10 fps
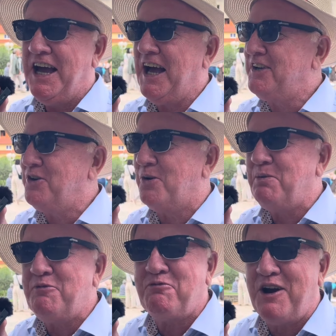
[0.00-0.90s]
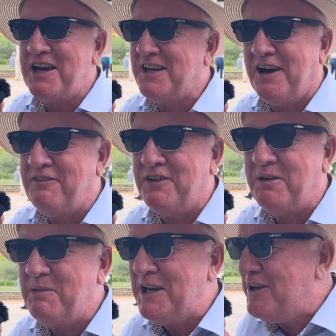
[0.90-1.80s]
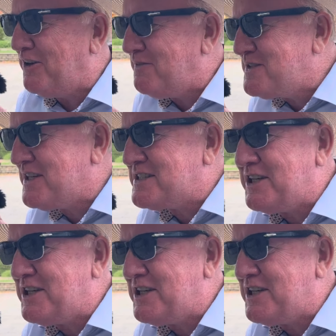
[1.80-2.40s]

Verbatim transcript: and don't be frightened of him. He loves us.